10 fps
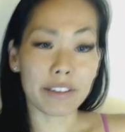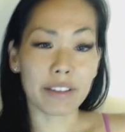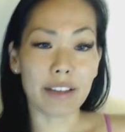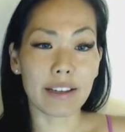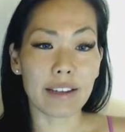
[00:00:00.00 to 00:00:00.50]
than
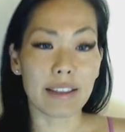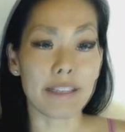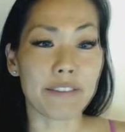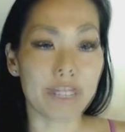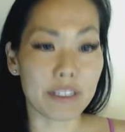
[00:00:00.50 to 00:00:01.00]
that. And
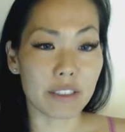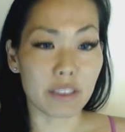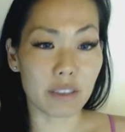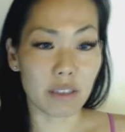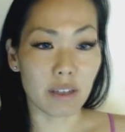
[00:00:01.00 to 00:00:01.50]
that
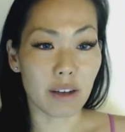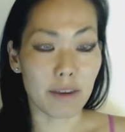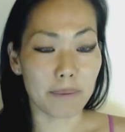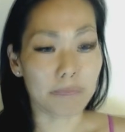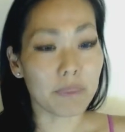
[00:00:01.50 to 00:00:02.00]
fixes
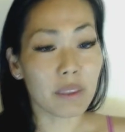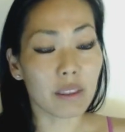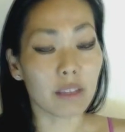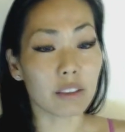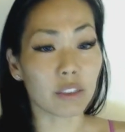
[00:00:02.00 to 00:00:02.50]
the
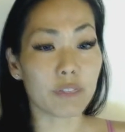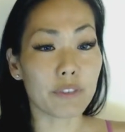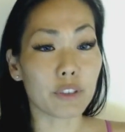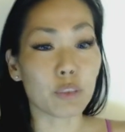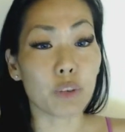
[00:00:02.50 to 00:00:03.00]
look so it
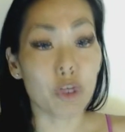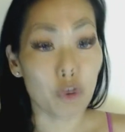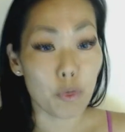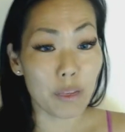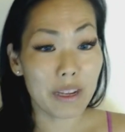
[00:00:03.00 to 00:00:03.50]
feels more
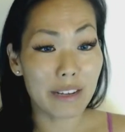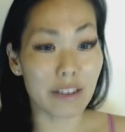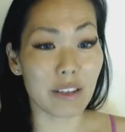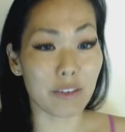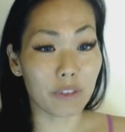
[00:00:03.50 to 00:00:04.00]
open and
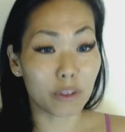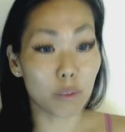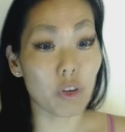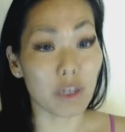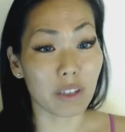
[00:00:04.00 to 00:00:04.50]
you can feel
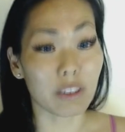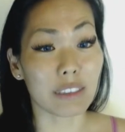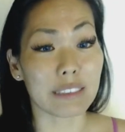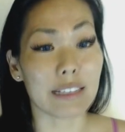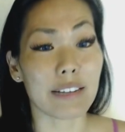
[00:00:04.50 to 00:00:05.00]
more aloha
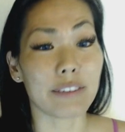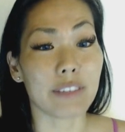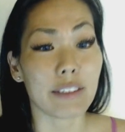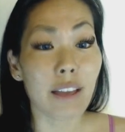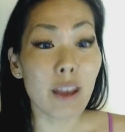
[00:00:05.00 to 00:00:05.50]
inside of
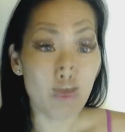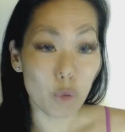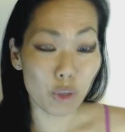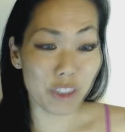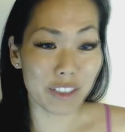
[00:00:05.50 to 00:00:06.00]
that
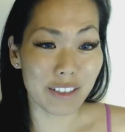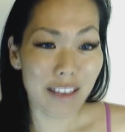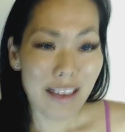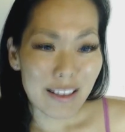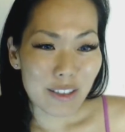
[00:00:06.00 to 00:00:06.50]
motion.
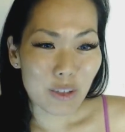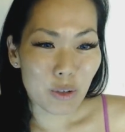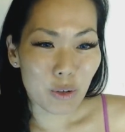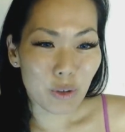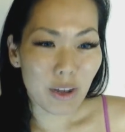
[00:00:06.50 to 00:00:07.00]

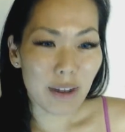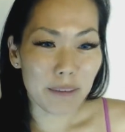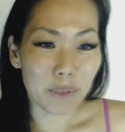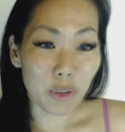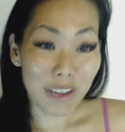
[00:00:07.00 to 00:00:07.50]
So
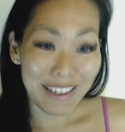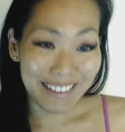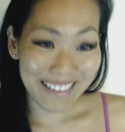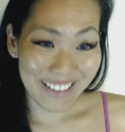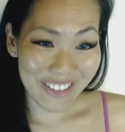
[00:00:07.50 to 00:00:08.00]
go ahead
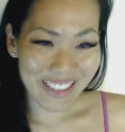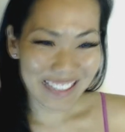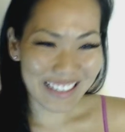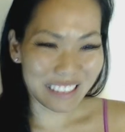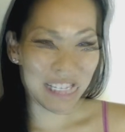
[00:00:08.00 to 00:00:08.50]
and enjoy
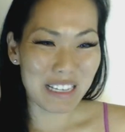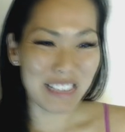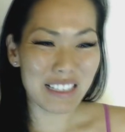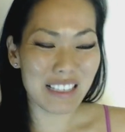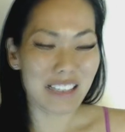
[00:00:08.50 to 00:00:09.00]
the next
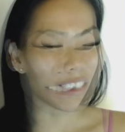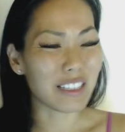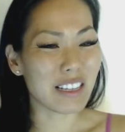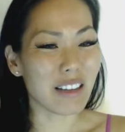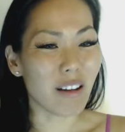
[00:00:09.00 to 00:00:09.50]
piece. You'll
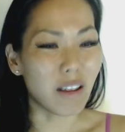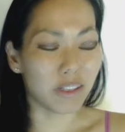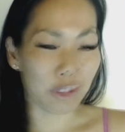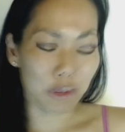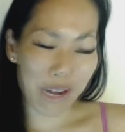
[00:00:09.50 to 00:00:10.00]
see
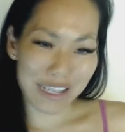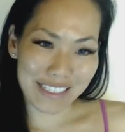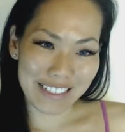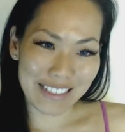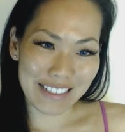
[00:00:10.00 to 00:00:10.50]
all of the
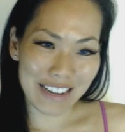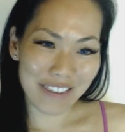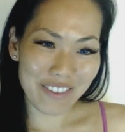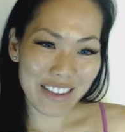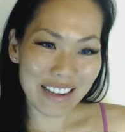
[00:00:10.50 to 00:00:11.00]
corrections inside
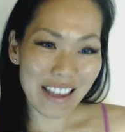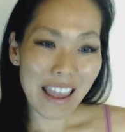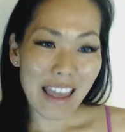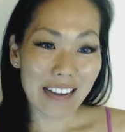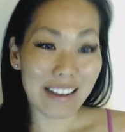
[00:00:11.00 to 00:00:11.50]
of it.
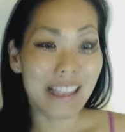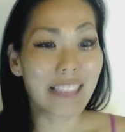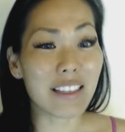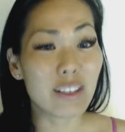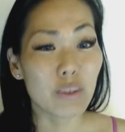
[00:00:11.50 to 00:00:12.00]
And
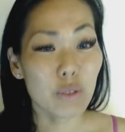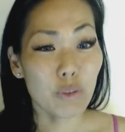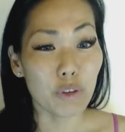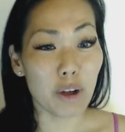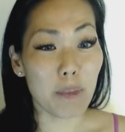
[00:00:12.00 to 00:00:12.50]
again, this was
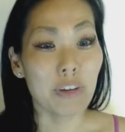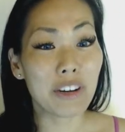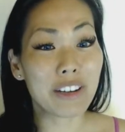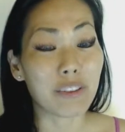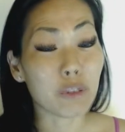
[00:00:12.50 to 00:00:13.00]
over a
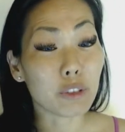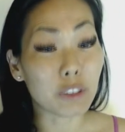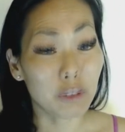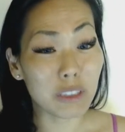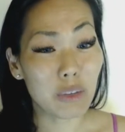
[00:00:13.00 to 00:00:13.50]
period of
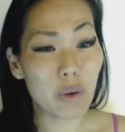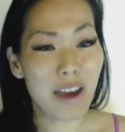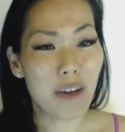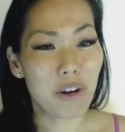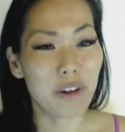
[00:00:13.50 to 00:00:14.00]
only
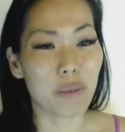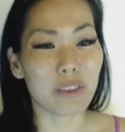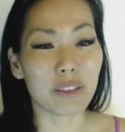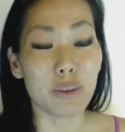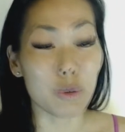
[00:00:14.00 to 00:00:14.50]
1 hour
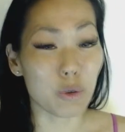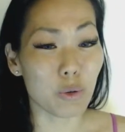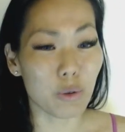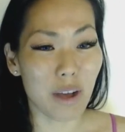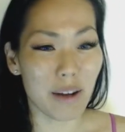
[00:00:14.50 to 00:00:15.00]
with
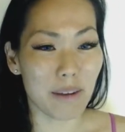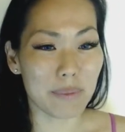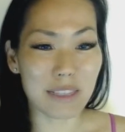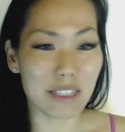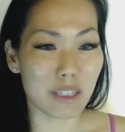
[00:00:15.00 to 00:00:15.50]
no
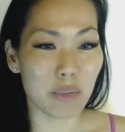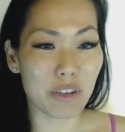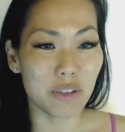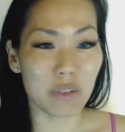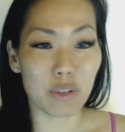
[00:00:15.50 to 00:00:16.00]
dance
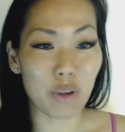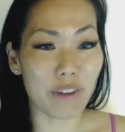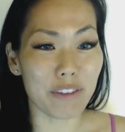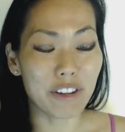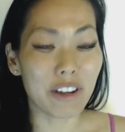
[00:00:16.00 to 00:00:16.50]
experience
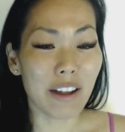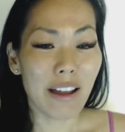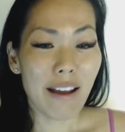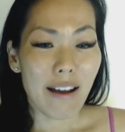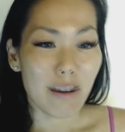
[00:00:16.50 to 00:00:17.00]
whatsoever.
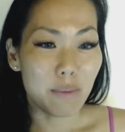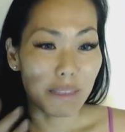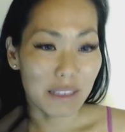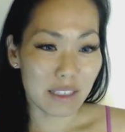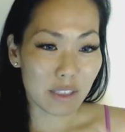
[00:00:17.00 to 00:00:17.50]

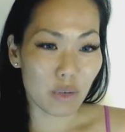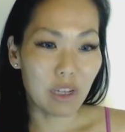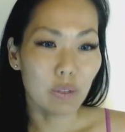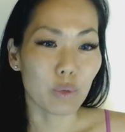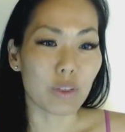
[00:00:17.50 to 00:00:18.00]
And this is
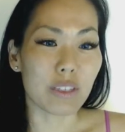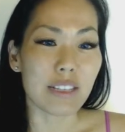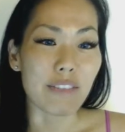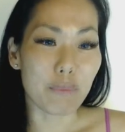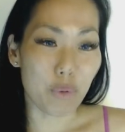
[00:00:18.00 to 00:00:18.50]
going through the
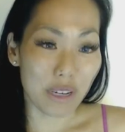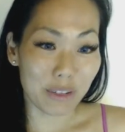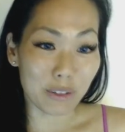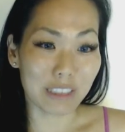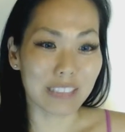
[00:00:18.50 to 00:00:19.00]

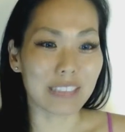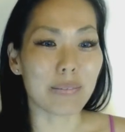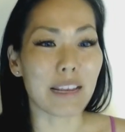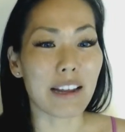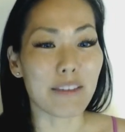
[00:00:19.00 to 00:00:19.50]
7-point hula
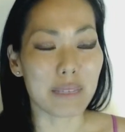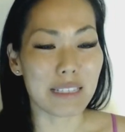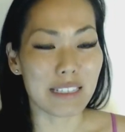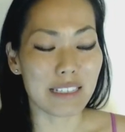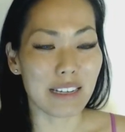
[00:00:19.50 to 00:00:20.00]
system that I've been
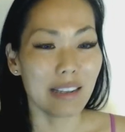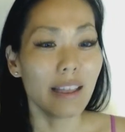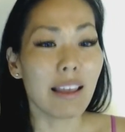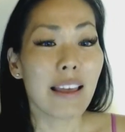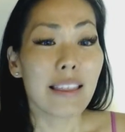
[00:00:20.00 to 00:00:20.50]
teaching
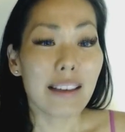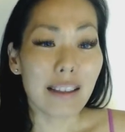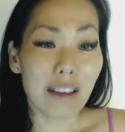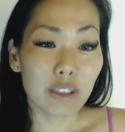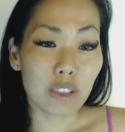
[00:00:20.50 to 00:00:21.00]
that
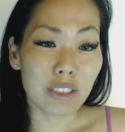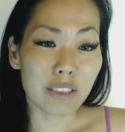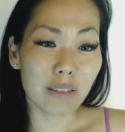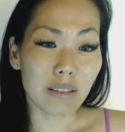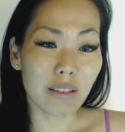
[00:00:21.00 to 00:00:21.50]
allows
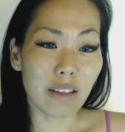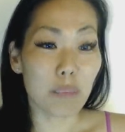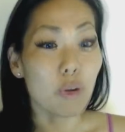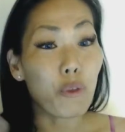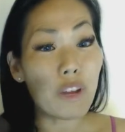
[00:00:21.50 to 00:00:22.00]
students to look
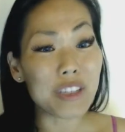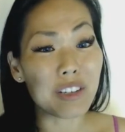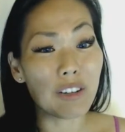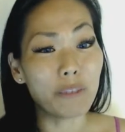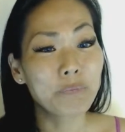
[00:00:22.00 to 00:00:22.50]
like a
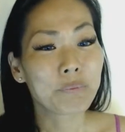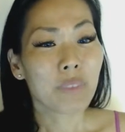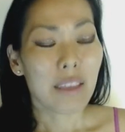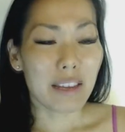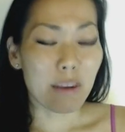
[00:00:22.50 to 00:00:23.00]
professional
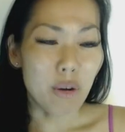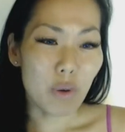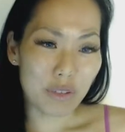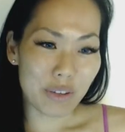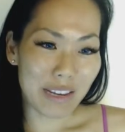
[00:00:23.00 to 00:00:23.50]
in about
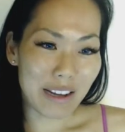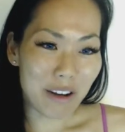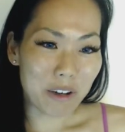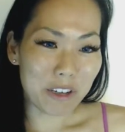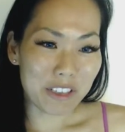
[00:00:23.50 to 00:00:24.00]
1 to 8
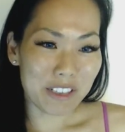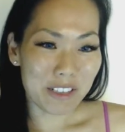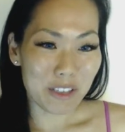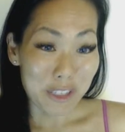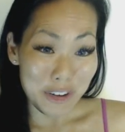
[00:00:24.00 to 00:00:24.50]
hours.
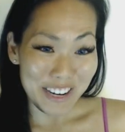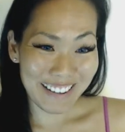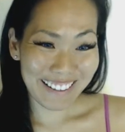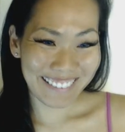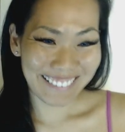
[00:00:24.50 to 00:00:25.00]
So enjoy!